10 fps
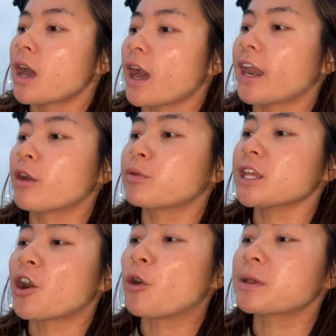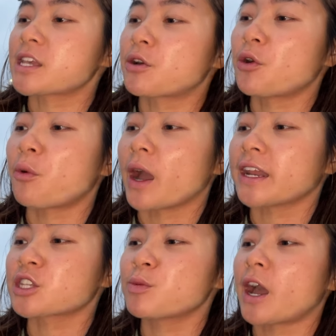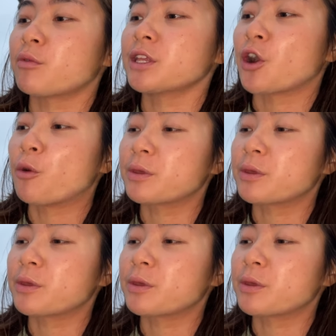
And I really hope, cause I go to Hawaii next week, I really hope